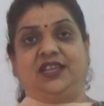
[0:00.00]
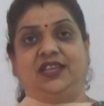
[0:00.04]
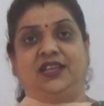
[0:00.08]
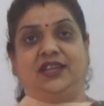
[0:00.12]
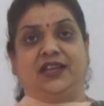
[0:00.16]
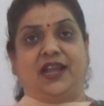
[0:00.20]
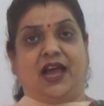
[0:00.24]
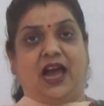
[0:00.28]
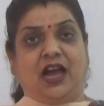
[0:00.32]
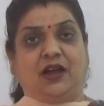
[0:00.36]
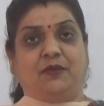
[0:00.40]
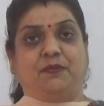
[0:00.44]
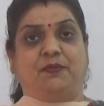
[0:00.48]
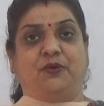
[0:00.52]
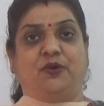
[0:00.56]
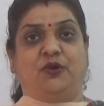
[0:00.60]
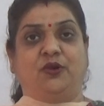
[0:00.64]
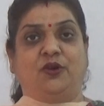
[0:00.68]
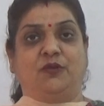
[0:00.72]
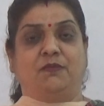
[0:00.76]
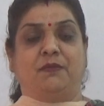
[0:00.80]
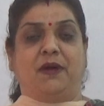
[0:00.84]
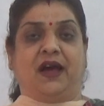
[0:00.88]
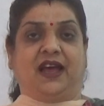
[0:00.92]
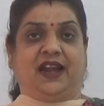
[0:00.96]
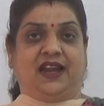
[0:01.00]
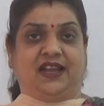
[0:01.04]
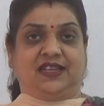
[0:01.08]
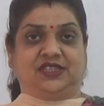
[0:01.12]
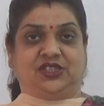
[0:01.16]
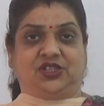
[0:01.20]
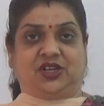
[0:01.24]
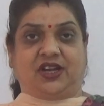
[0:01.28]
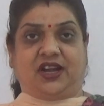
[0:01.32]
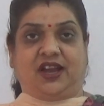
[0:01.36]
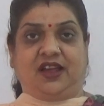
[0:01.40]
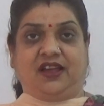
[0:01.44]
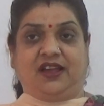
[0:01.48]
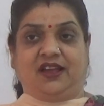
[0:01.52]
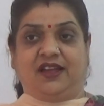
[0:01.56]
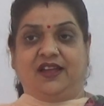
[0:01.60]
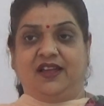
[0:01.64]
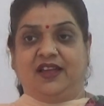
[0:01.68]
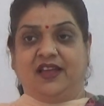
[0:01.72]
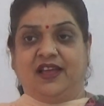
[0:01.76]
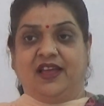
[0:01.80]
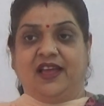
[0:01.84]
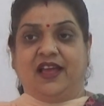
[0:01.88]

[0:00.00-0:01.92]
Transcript: Nagpur, Maharashtra.